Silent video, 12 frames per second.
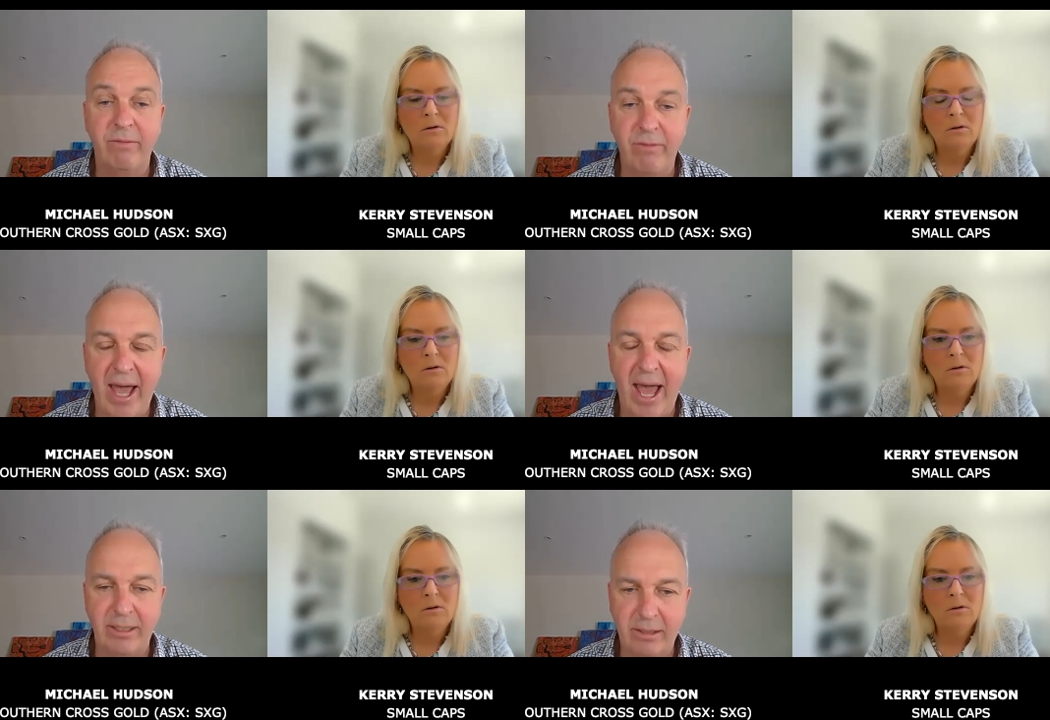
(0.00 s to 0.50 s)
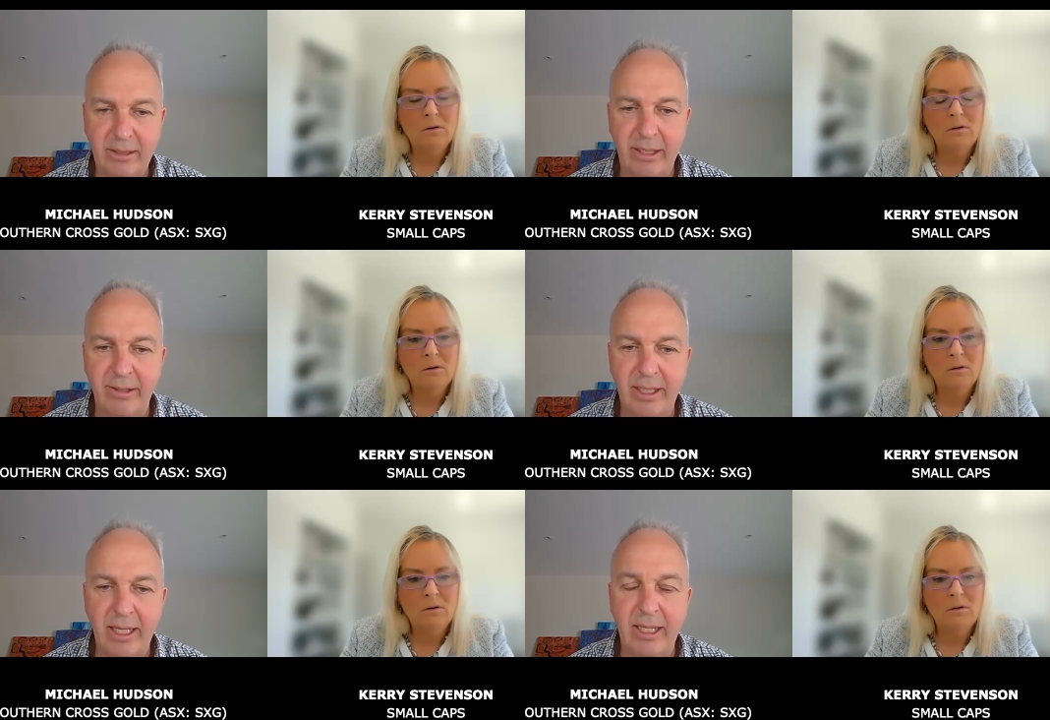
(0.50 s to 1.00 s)
Speaker 1: of that. So
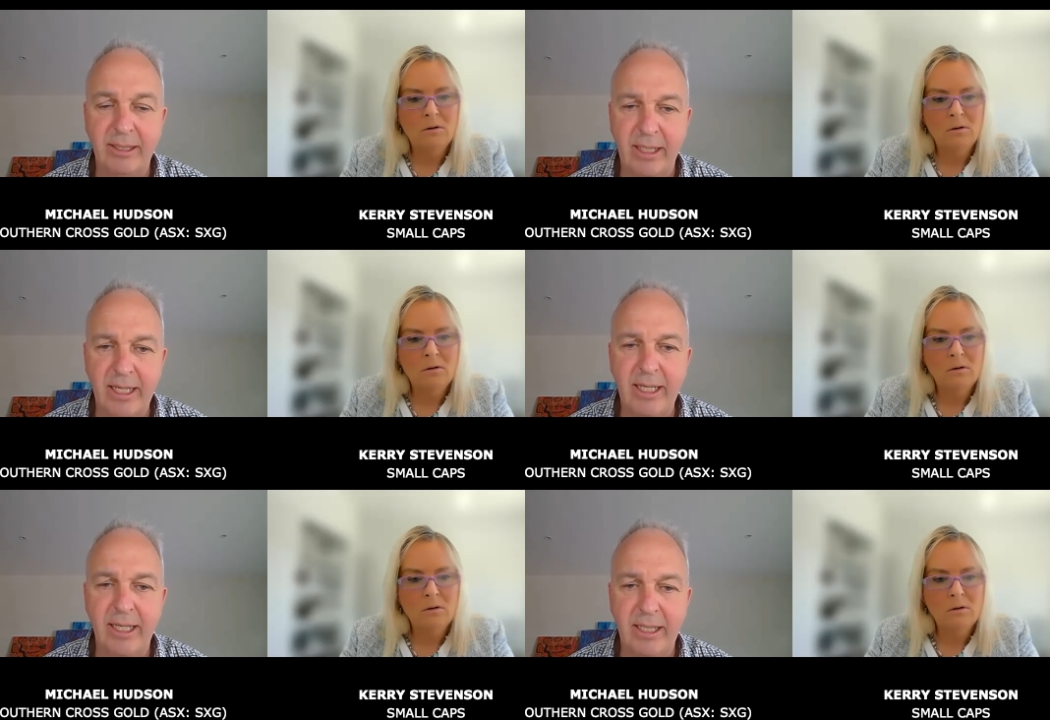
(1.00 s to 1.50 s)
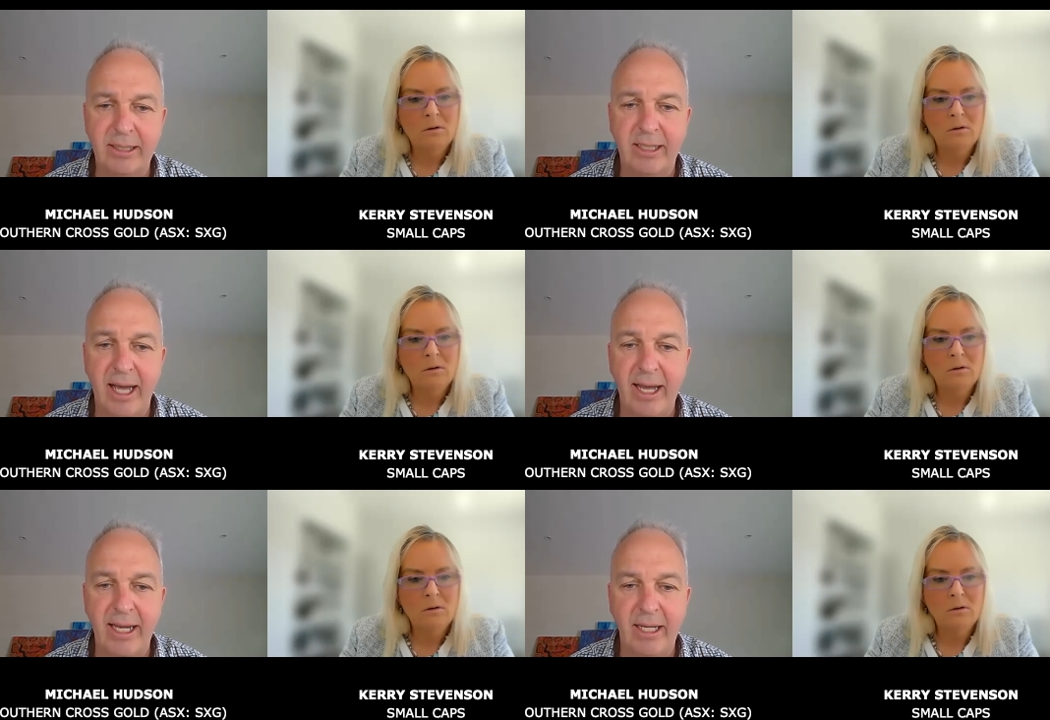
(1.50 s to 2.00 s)
it is it is
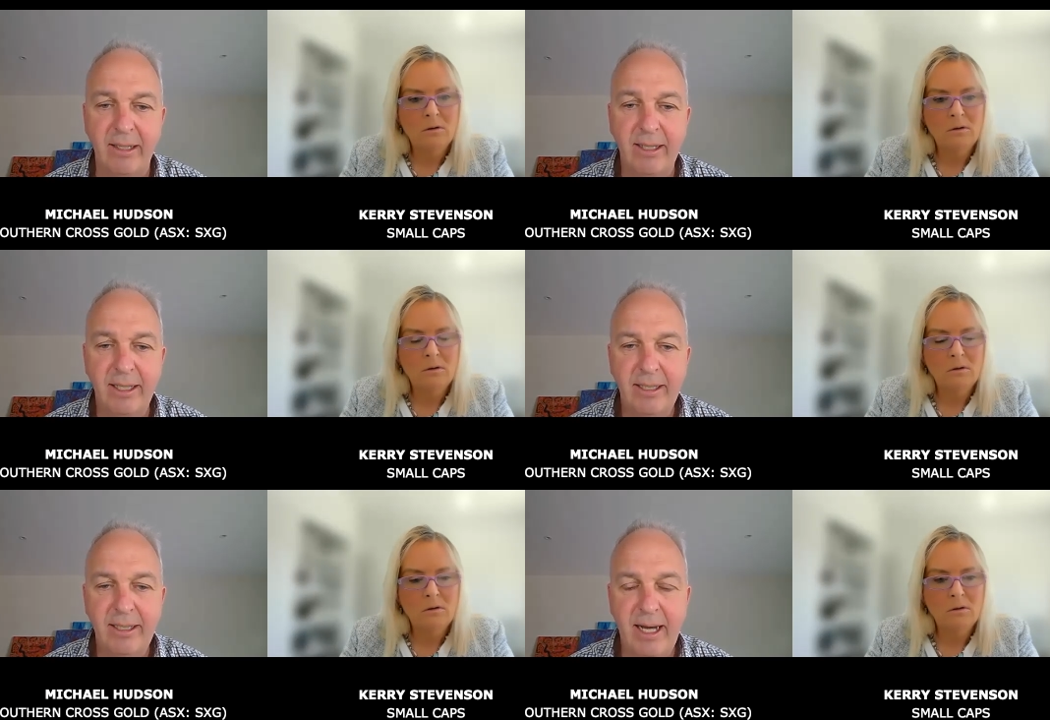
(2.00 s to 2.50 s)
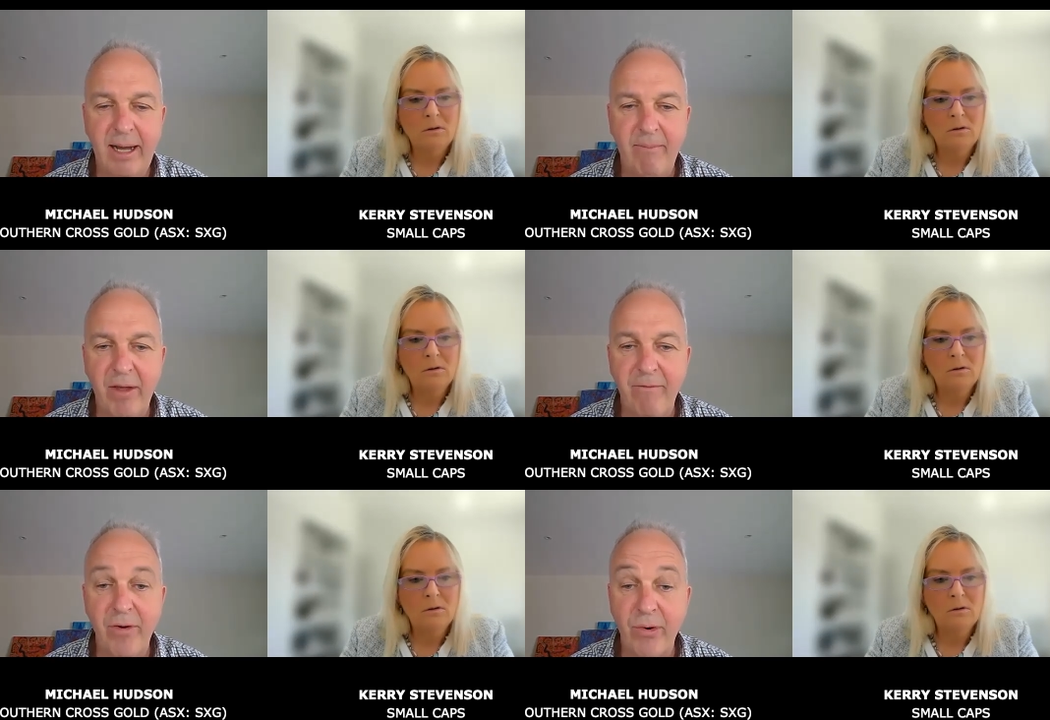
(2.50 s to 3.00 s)
a um,
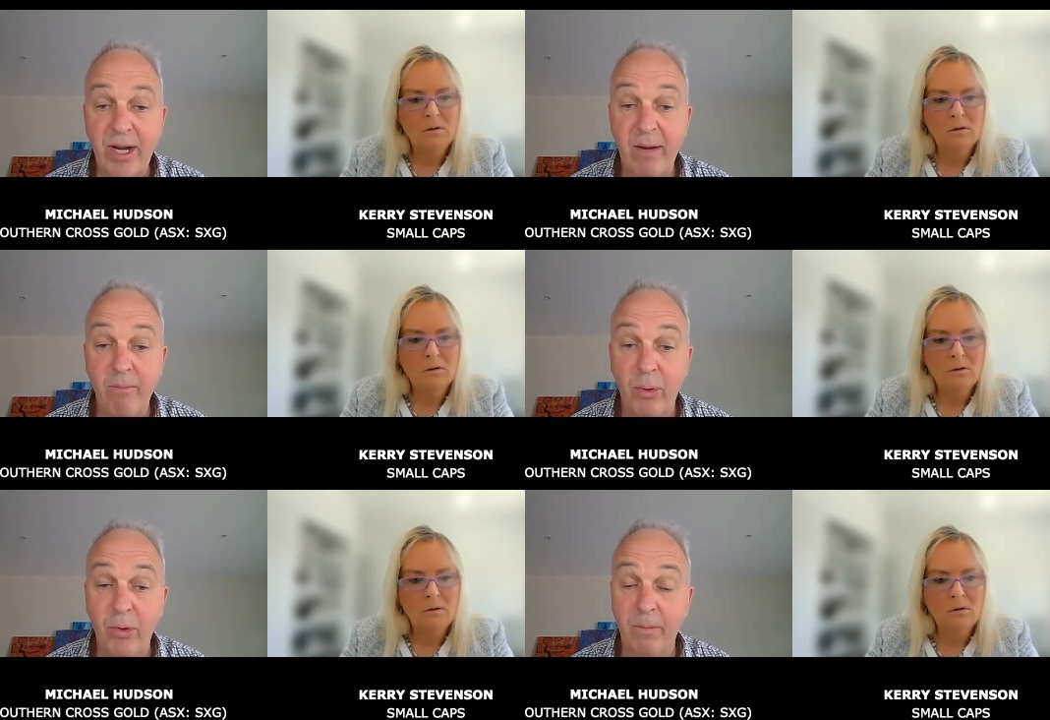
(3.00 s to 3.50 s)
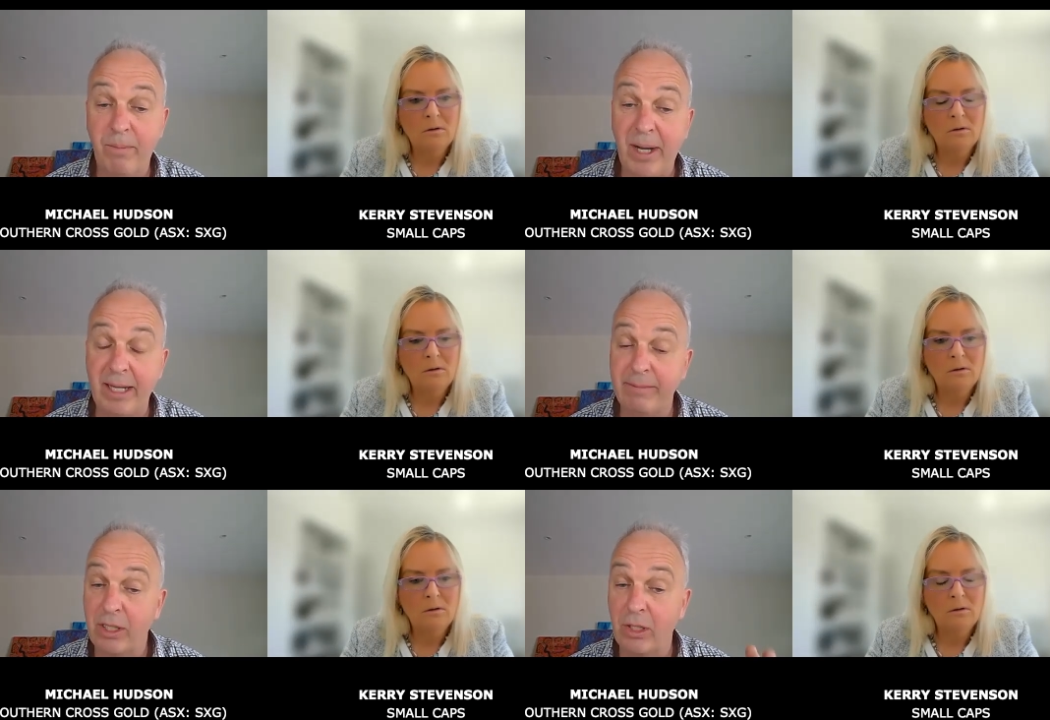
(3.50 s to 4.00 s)
a very important
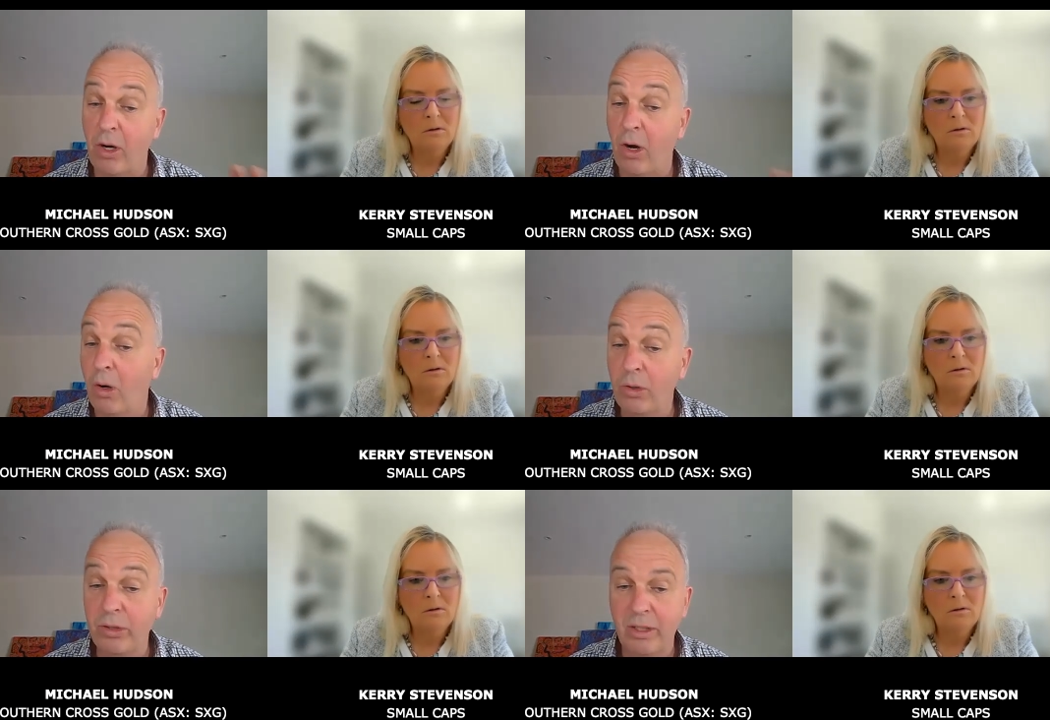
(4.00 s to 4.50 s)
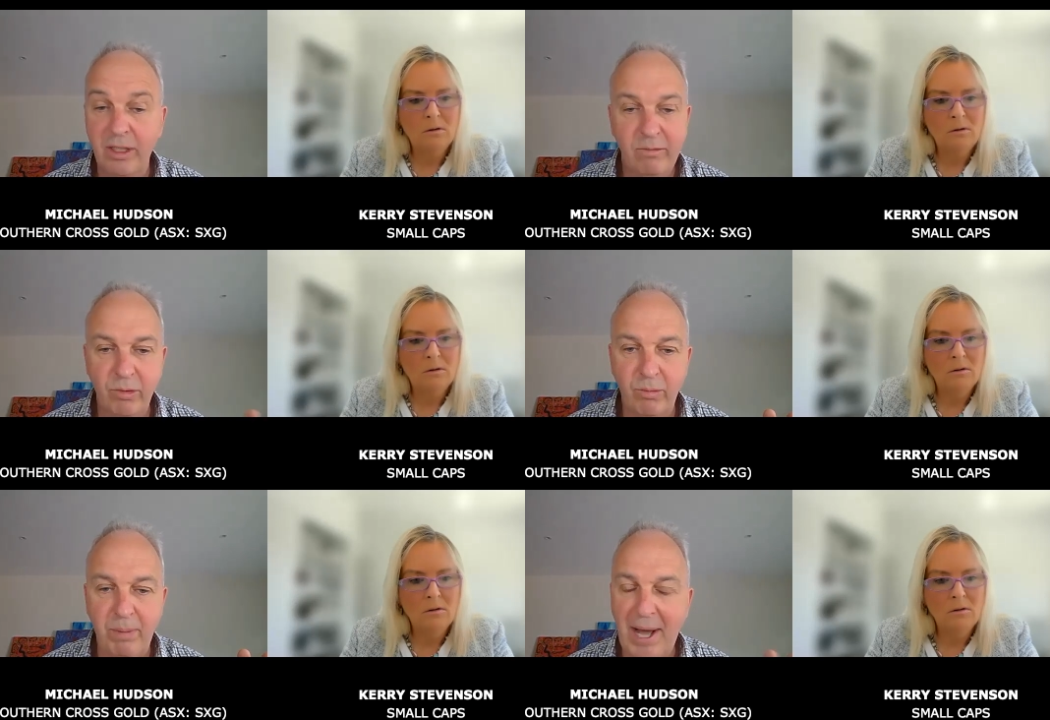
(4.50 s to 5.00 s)
part. The gold
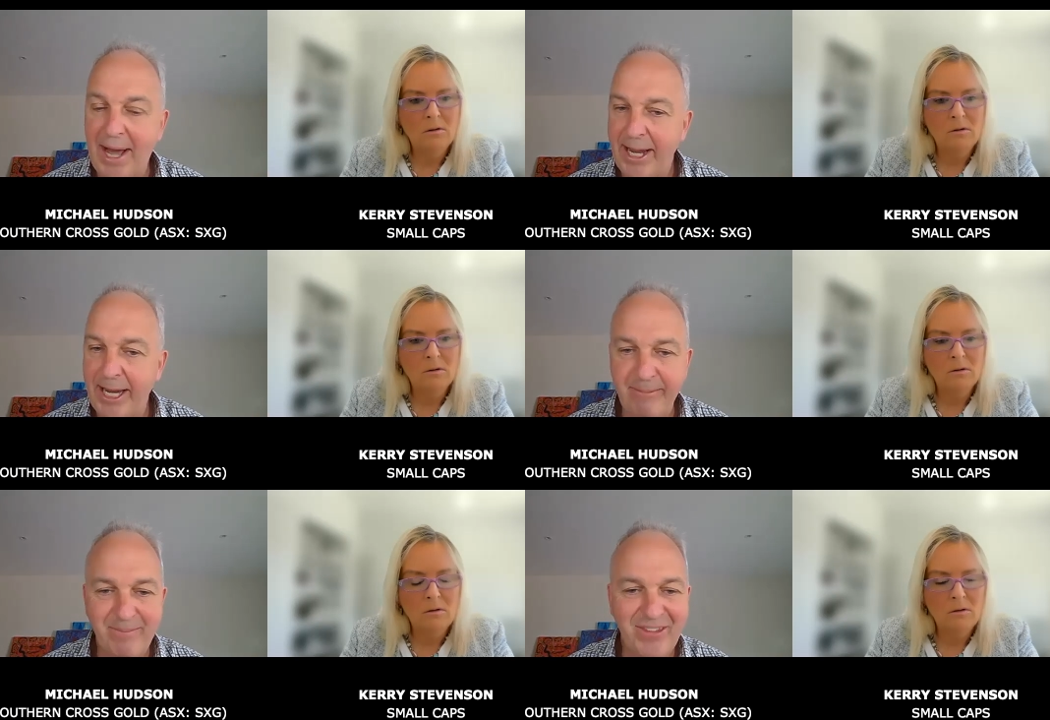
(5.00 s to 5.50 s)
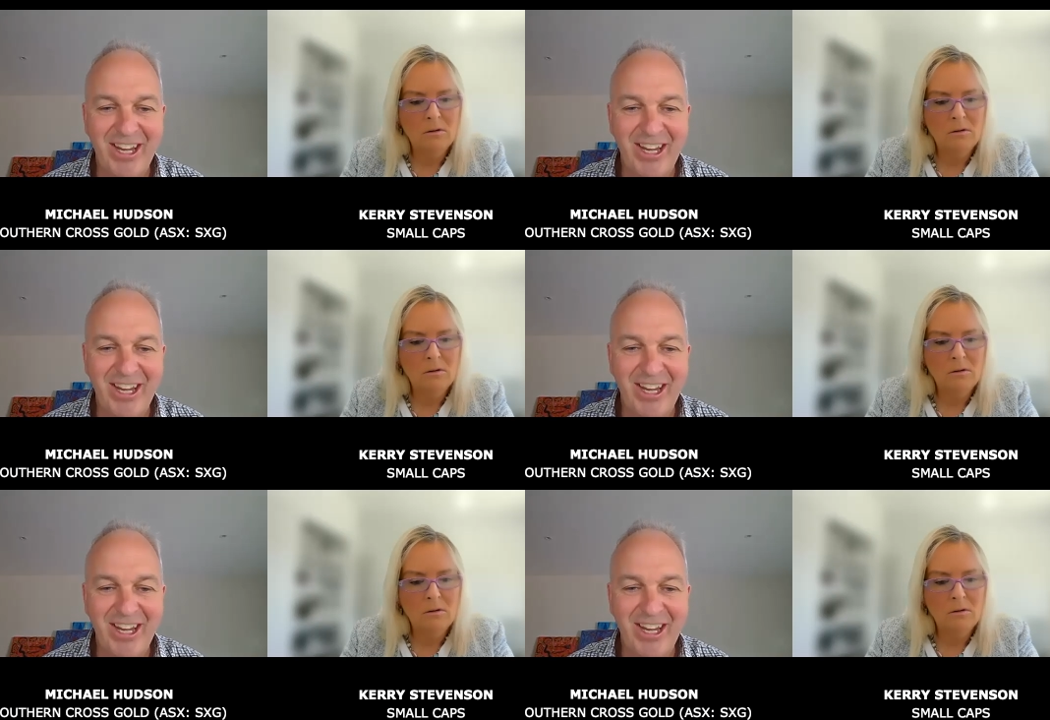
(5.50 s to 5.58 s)
will pay.